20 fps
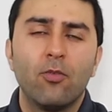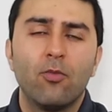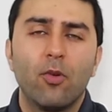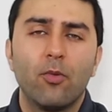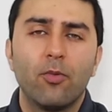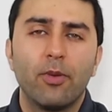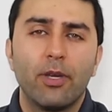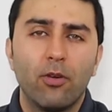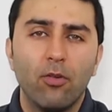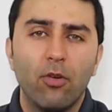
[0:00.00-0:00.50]

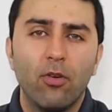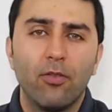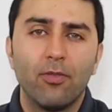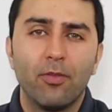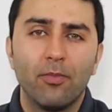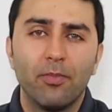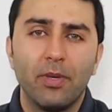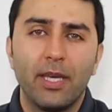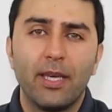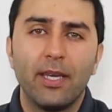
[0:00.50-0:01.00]
where we go
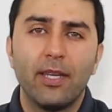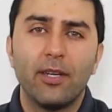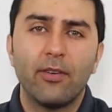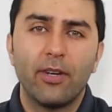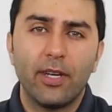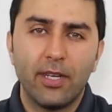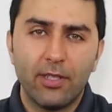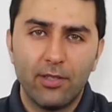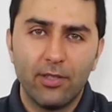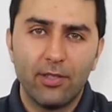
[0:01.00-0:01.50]
over beginner
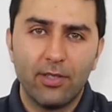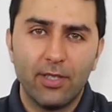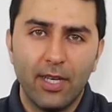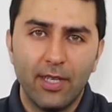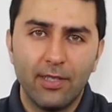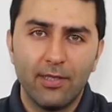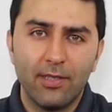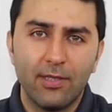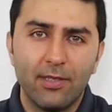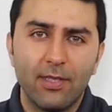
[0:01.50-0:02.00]

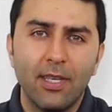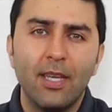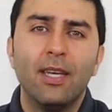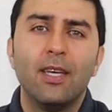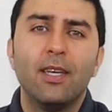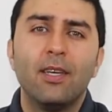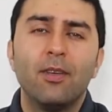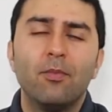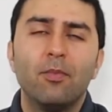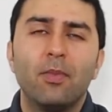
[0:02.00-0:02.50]
exercises,
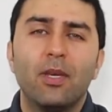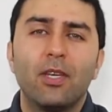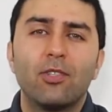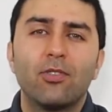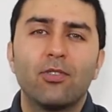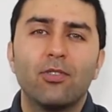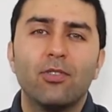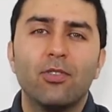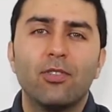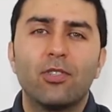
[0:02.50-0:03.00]
make
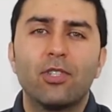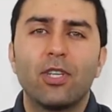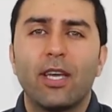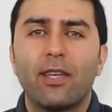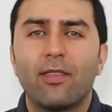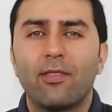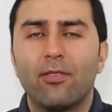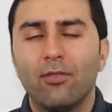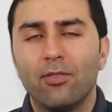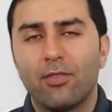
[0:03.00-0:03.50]
sure you
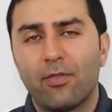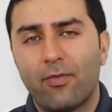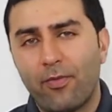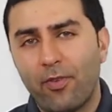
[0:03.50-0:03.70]
check those